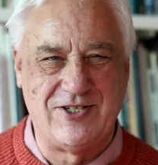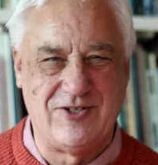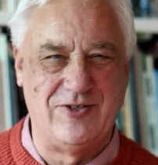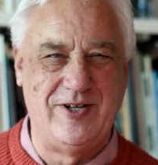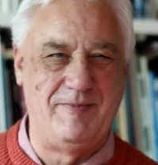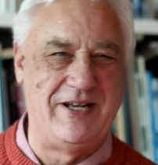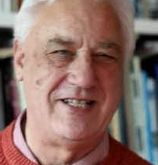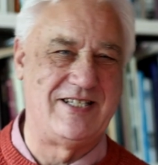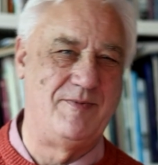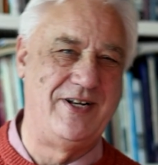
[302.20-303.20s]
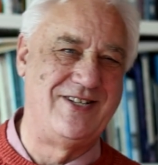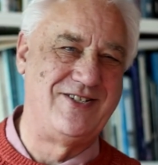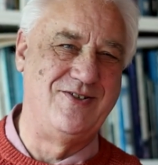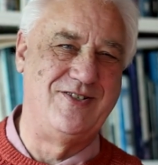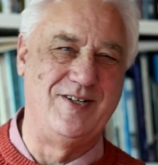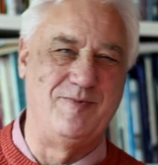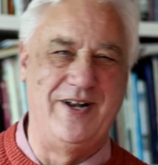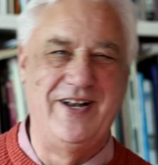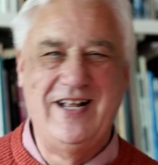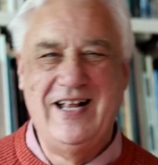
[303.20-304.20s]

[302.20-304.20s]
story about someone else who did one.